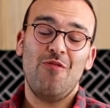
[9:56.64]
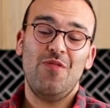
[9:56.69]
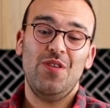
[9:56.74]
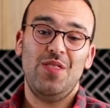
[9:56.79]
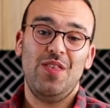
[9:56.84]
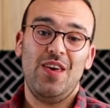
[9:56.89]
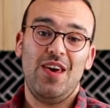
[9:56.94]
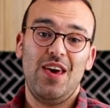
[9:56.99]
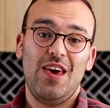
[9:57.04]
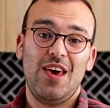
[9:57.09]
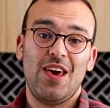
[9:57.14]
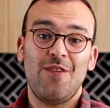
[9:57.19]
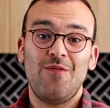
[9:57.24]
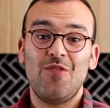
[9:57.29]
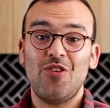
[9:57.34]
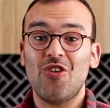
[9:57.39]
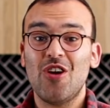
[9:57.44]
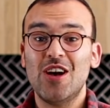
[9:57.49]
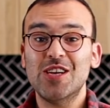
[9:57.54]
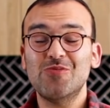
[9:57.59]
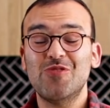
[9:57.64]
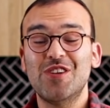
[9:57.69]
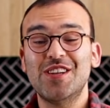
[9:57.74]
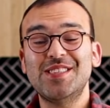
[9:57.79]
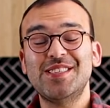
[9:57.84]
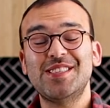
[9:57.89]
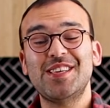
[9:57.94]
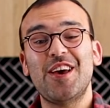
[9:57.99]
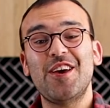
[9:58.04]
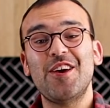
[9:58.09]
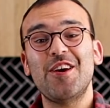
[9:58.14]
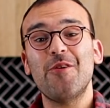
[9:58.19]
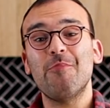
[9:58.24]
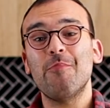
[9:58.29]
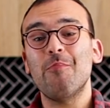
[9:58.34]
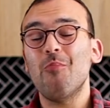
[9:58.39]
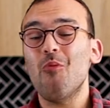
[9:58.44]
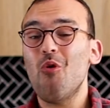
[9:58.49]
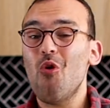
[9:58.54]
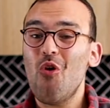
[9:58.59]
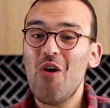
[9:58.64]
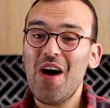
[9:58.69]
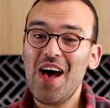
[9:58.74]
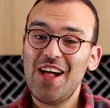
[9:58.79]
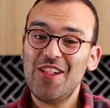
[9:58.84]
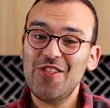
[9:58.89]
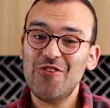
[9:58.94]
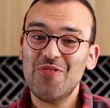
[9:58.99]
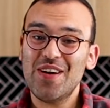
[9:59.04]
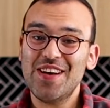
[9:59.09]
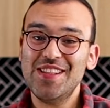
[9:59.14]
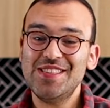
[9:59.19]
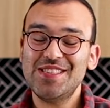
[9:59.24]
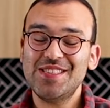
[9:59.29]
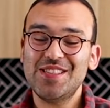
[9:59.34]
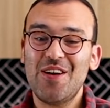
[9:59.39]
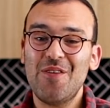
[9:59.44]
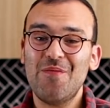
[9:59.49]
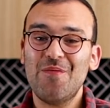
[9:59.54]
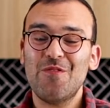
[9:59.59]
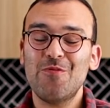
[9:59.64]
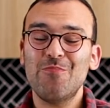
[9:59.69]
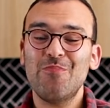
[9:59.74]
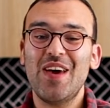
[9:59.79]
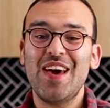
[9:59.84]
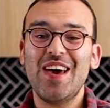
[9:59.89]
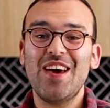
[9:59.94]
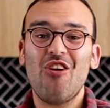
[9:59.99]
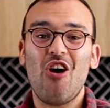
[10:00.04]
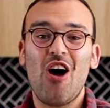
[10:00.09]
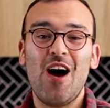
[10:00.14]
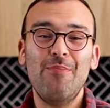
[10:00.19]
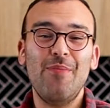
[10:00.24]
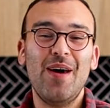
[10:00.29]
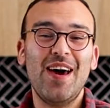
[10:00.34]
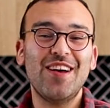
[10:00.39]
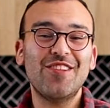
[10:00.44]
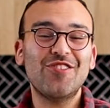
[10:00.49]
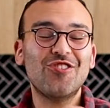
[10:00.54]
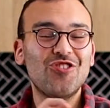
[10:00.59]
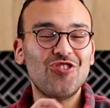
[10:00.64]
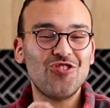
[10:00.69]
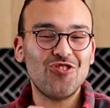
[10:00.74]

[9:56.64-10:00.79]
over there. If you guys want to see more Halloween stuff from me, I made